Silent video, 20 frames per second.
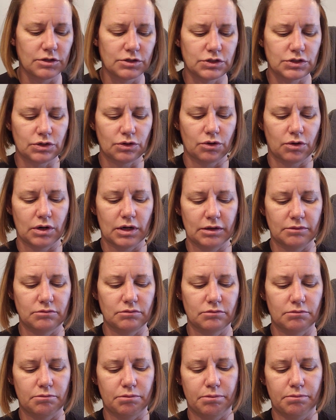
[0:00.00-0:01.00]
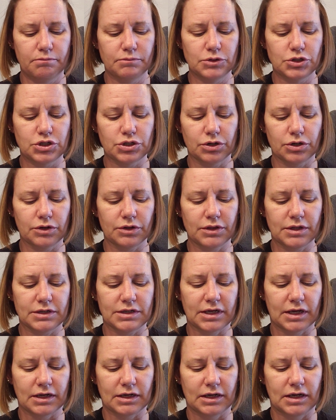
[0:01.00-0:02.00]
So I'm sure the
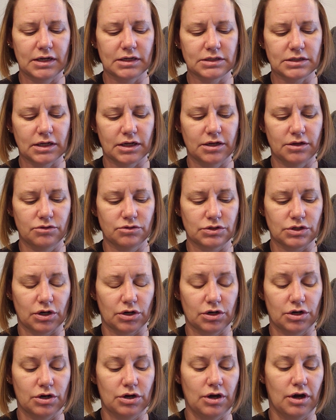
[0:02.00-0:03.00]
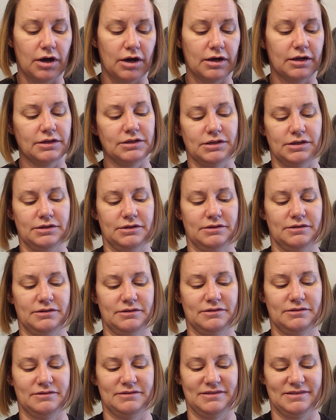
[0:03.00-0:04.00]
techniques I use are not
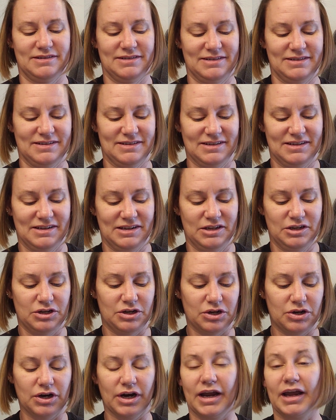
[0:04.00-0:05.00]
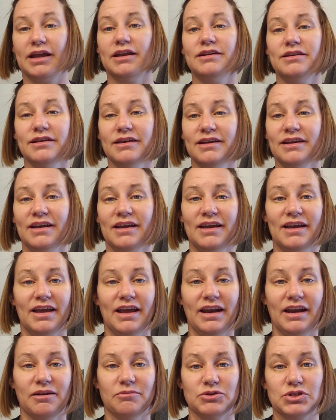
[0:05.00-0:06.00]
great.
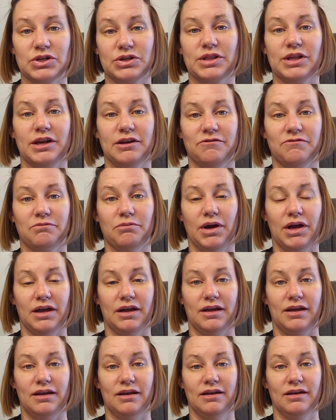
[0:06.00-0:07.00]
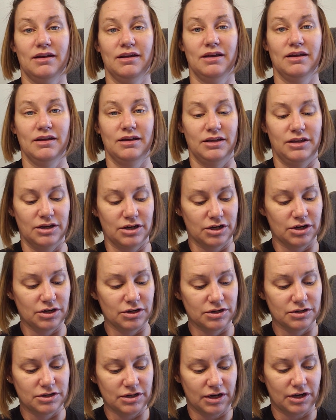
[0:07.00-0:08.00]
And I'm sure that if my
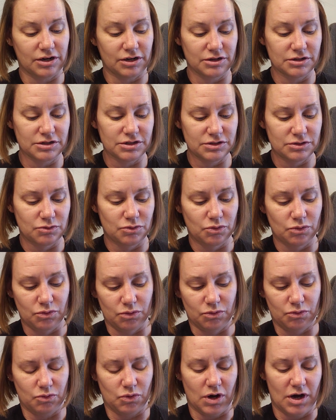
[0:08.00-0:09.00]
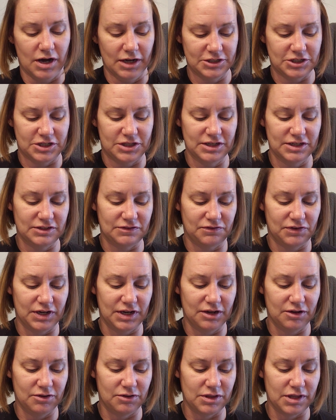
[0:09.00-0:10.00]
younger daughters watch this
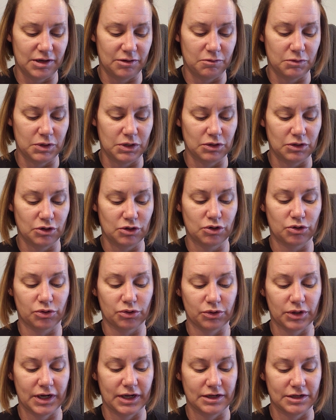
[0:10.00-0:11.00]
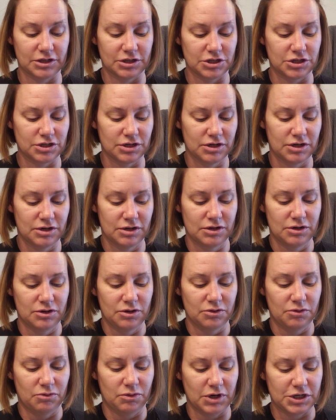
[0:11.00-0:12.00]
video, they will cringe
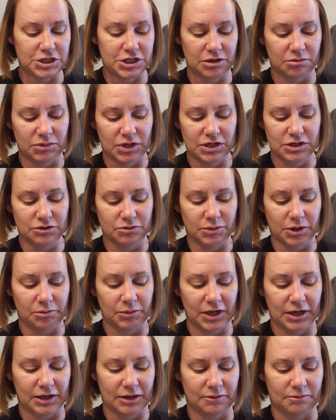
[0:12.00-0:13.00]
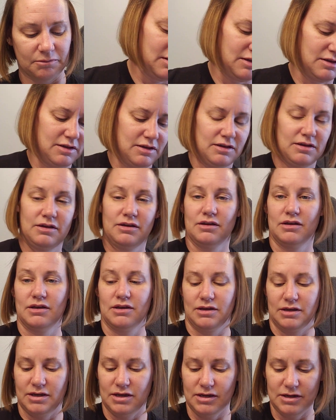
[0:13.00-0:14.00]
watching me do my makeup.
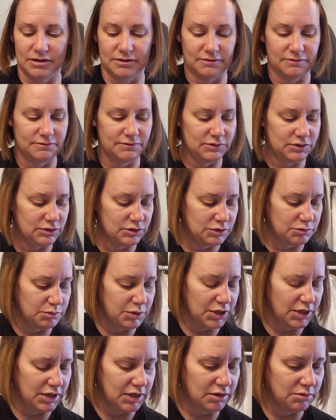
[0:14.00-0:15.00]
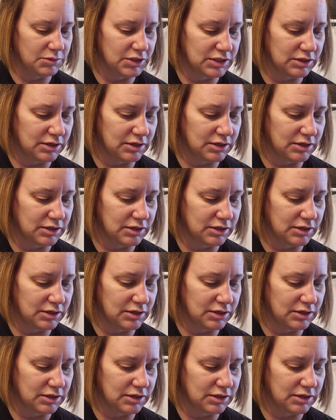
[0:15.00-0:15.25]
Okay, so spirit gum's